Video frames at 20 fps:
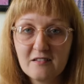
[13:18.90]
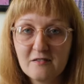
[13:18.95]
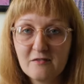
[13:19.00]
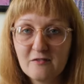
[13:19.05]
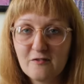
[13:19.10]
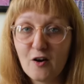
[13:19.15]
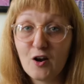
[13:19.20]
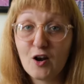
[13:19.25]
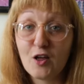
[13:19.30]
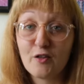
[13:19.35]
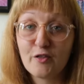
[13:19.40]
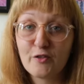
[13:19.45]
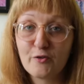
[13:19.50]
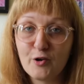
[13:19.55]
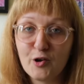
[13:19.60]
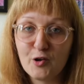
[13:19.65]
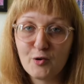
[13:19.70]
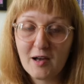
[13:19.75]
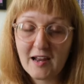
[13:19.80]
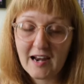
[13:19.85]
follow
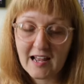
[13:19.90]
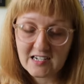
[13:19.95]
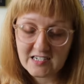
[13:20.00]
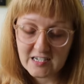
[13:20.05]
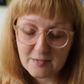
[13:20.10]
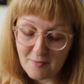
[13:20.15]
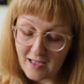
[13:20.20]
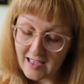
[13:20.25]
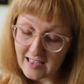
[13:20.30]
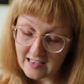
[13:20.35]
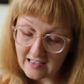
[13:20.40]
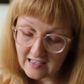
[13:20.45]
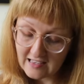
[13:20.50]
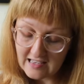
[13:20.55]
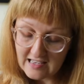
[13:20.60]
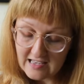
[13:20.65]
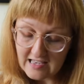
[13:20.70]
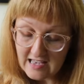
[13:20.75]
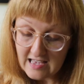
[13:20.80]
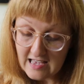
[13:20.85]
through and actually make
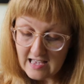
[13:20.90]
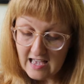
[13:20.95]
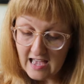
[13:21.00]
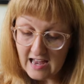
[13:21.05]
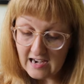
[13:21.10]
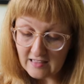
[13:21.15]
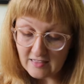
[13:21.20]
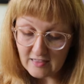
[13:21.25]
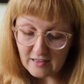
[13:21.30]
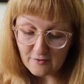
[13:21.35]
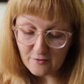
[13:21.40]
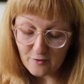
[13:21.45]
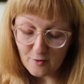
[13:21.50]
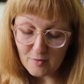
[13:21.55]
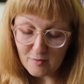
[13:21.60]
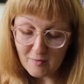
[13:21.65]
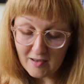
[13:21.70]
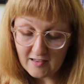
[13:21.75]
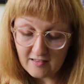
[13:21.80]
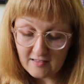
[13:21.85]
anything from
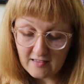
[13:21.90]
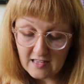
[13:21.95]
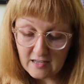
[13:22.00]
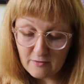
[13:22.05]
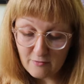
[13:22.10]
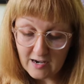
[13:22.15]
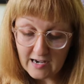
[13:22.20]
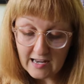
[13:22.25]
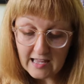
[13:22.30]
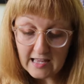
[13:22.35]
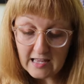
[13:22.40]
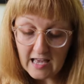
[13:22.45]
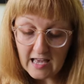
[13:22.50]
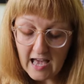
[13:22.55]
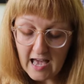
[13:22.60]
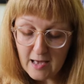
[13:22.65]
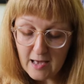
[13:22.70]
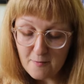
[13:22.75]
the magazine really,